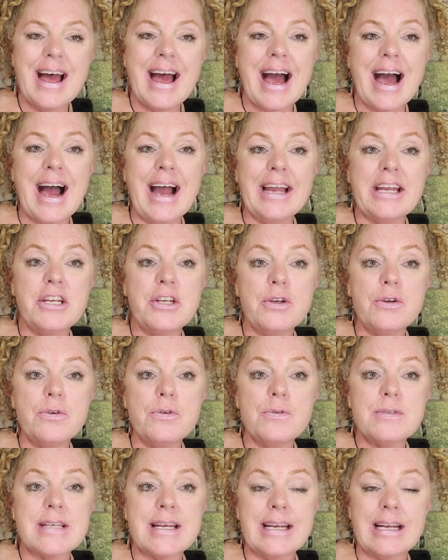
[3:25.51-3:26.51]
I
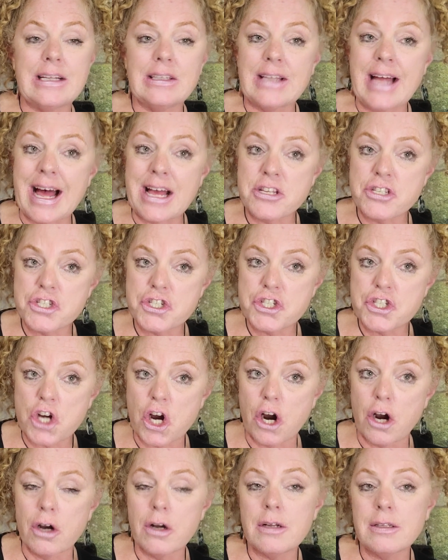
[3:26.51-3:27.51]
use a glass
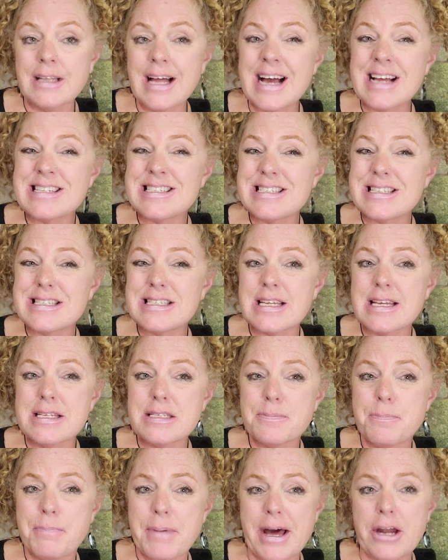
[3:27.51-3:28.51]
jar. Glasses is
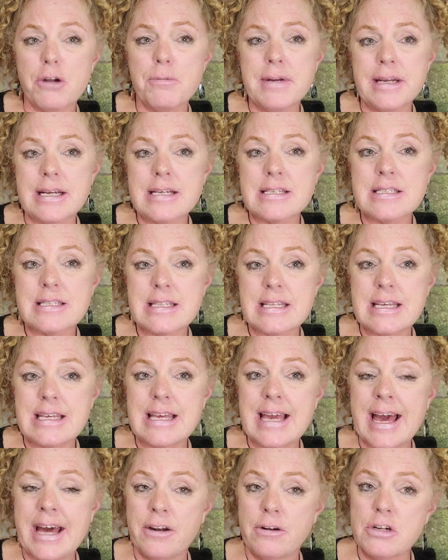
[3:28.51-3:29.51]
better because the
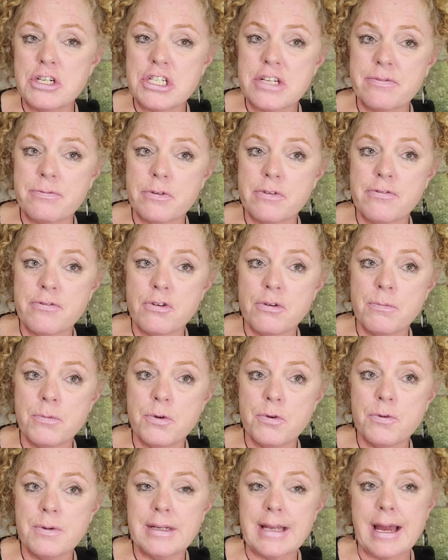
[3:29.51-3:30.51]
energy from the full
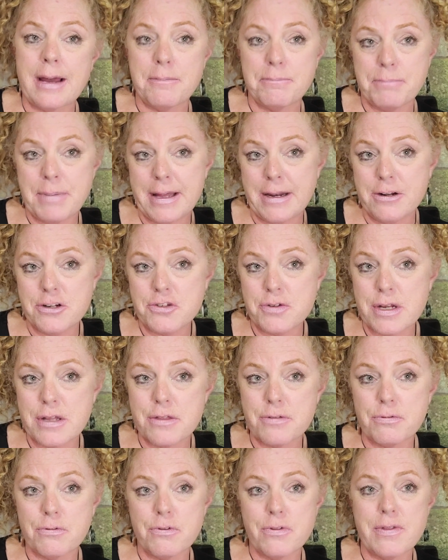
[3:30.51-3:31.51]
moon can penetrate
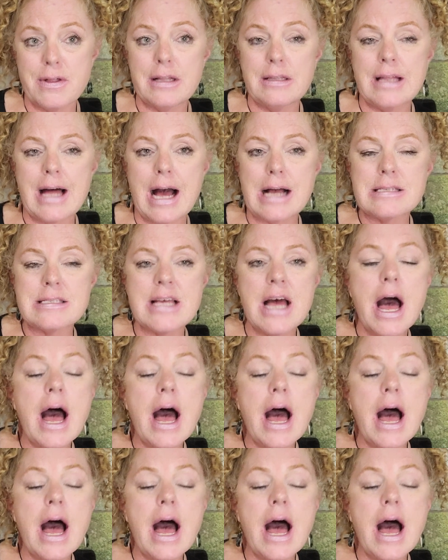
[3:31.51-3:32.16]
through the glass.